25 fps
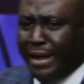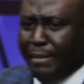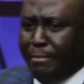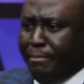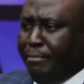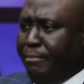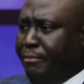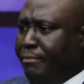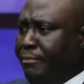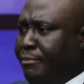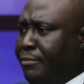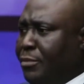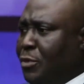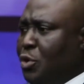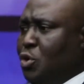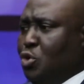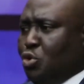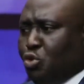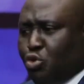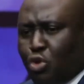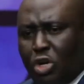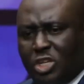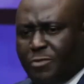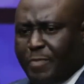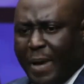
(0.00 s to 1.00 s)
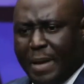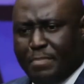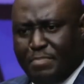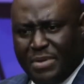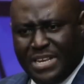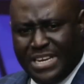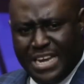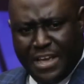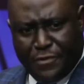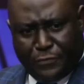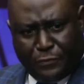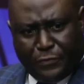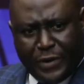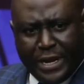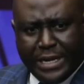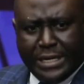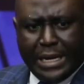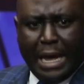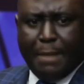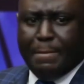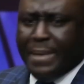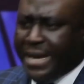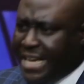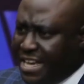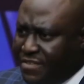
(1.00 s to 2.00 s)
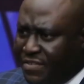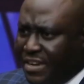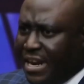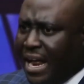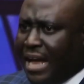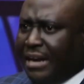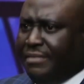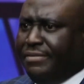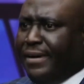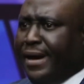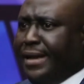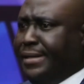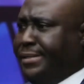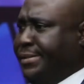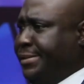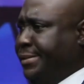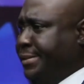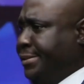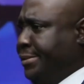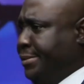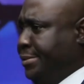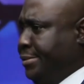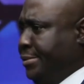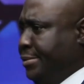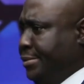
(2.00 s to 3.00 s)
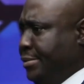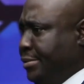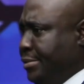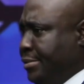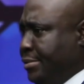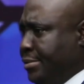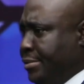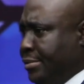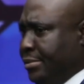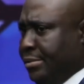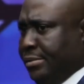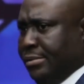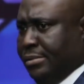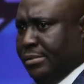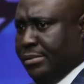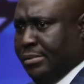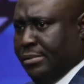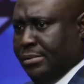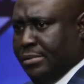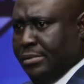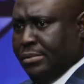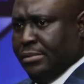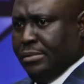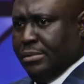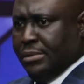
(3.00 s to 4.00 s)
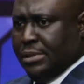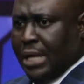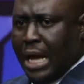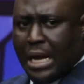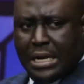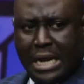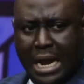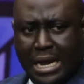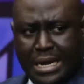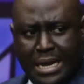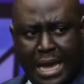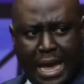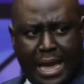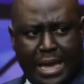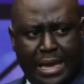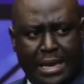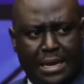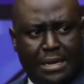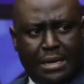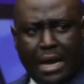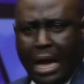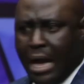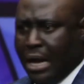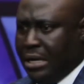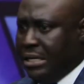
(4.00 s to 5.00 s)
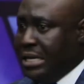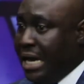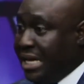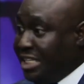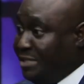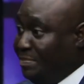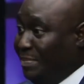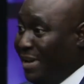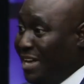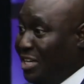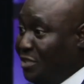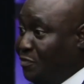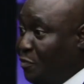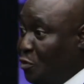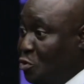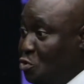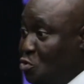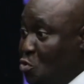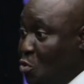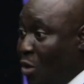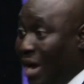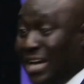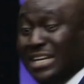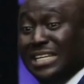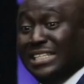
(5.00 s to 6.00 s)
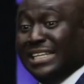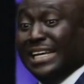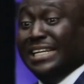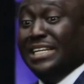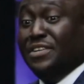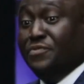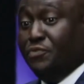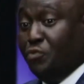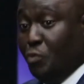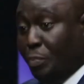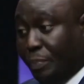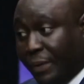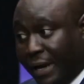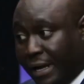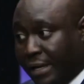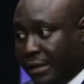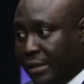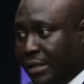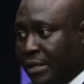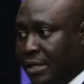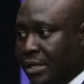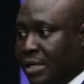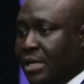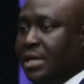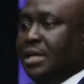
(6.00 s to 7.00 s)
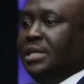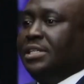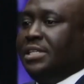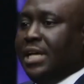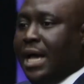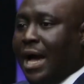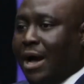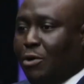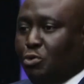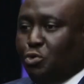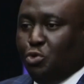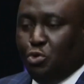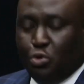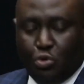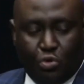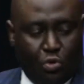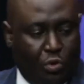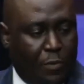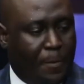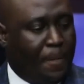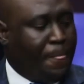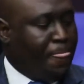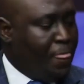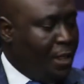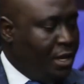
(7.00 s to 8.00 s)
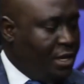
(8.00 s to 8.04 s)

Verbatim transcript: them just by being a friend and by giving her advice ah, that guy, ah, he has plans for you and it's an evil plan. Say, how do you know?